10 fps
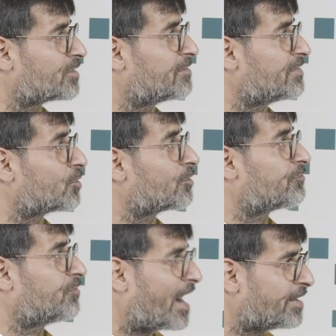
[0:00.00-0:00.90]
that we could
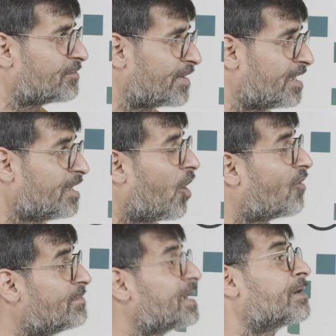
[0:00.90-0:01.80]
find a way
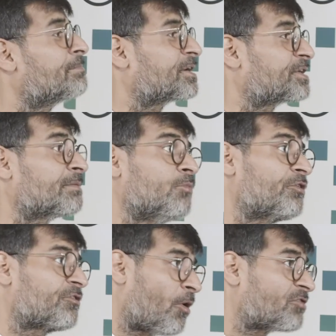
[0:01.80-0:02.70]
of making big tech more
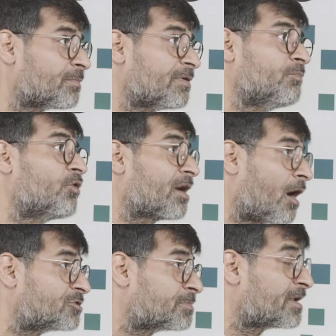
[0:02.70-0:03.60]
responsible, more
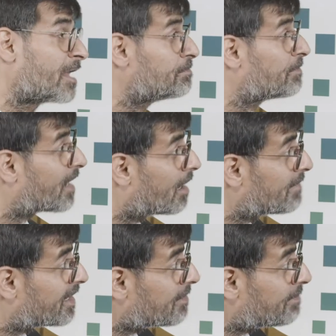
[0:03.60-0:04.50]
accountable, and beca-
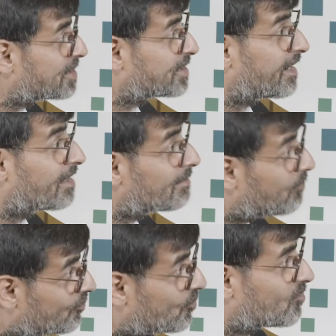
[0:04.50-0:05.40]
making big tech and the
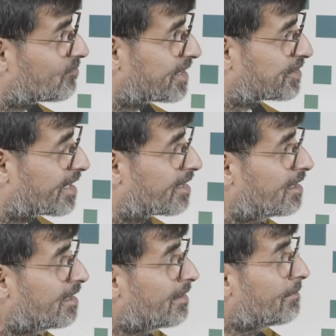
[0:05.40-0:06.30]
boardrooms of big tech
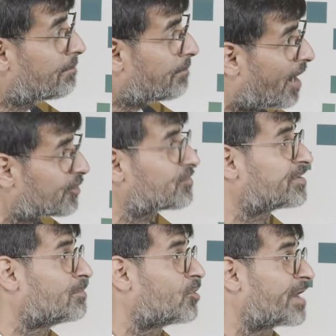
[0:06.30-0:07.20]
part of the
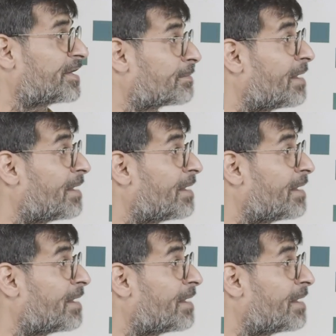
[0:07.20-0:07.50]
democratic